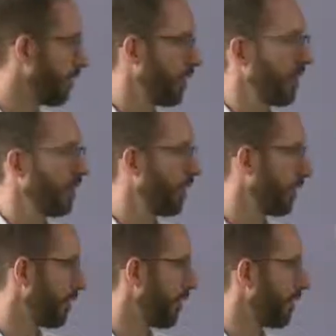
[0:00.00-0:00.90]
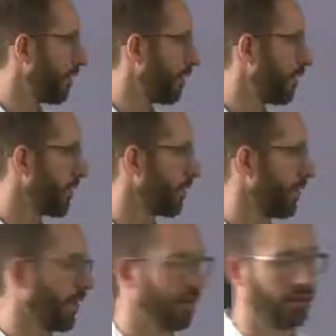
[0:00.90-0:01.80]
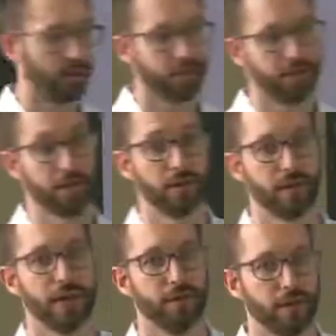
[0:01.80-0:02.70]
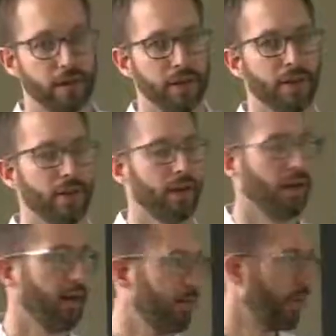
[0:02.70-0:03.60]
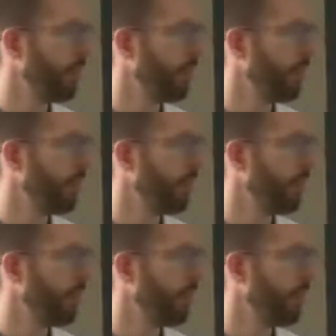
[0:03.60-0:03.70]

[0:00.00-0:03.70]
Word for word: reveal a C S S selector down here. I should say you'll get one um,